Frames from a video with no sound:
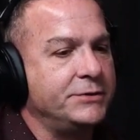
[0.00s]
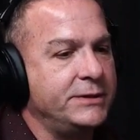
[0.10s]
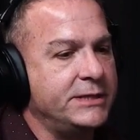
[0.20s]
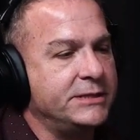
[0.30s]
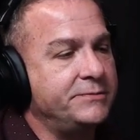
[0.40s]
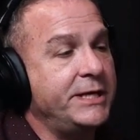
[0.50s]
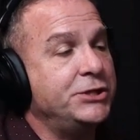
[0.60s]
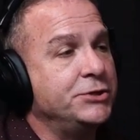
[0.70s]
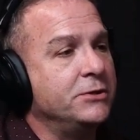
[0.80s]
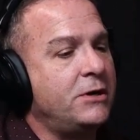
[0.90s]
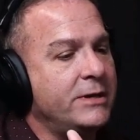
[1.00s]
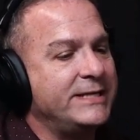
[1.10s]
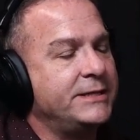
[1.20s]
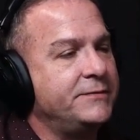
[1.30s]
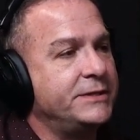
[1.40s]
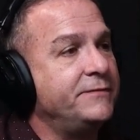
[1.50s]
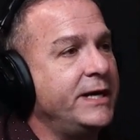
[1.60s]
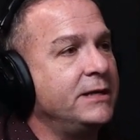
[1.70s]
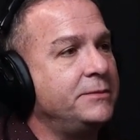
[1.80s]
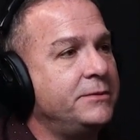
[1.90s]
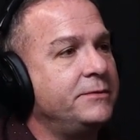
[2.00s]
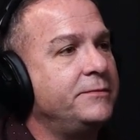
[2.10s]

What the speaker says: does is make sure all that stuff is available